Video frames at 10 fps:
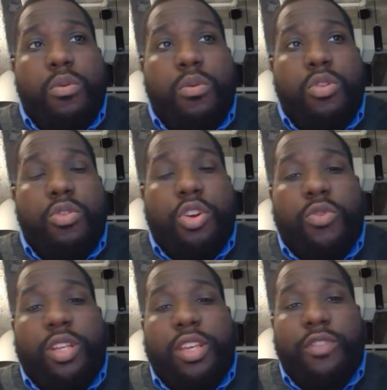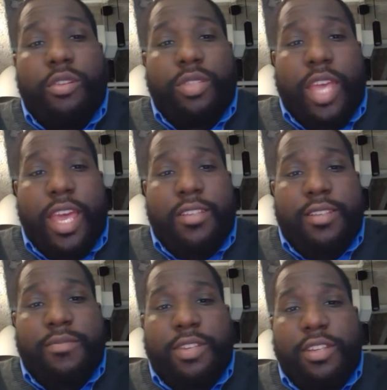you don't want to give those
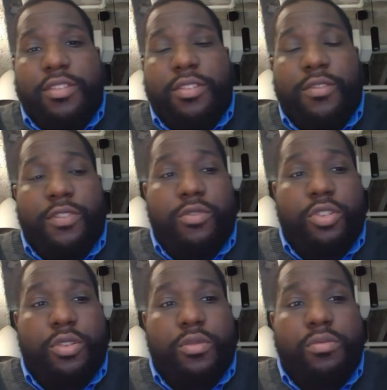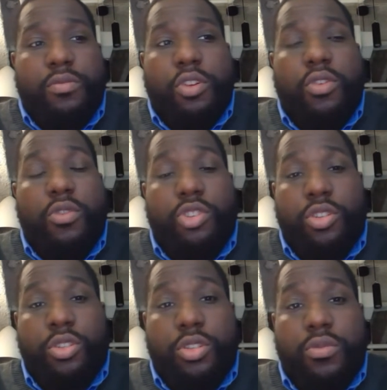assets into the future. You don't know what you're
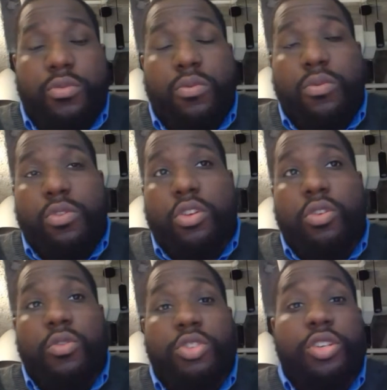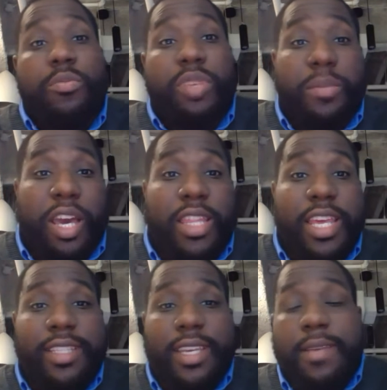going to do. You don't know what you're going to be by
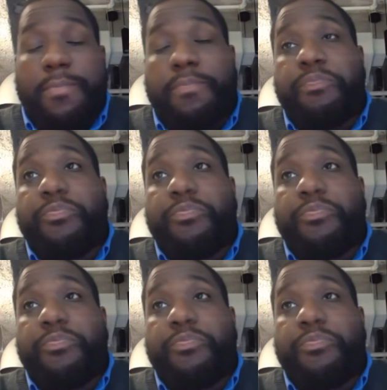that time.